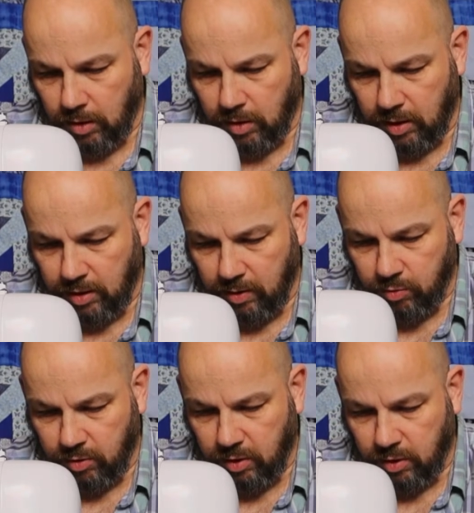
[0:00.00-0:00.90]
Again, I
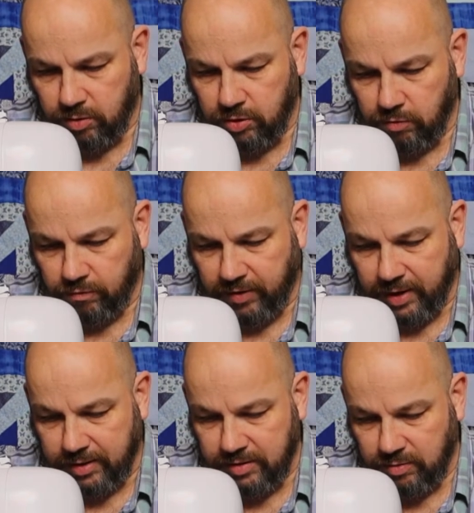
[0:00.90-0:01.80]
wouldn't go too
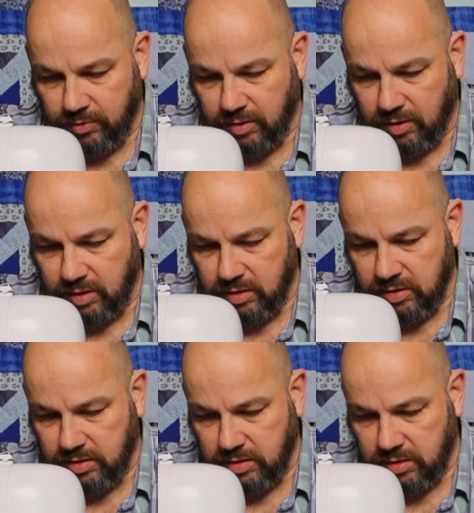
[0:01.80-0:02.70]
fast with
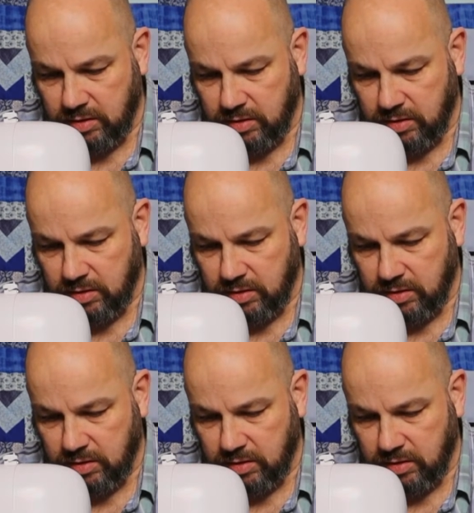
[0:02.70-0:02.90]
this,